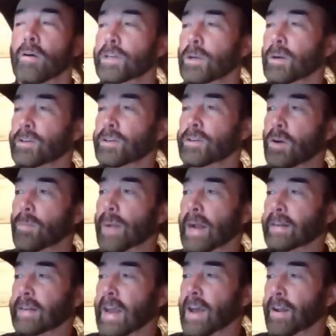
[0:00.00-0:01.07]
USO
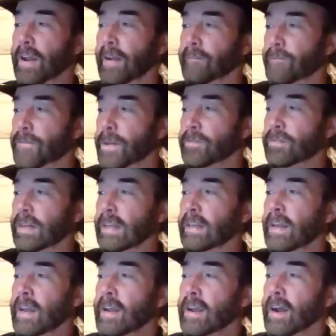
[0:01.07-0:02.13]
back down at
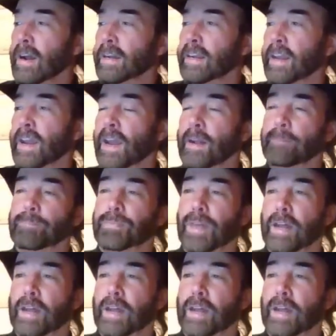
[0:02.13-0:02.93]
50 again?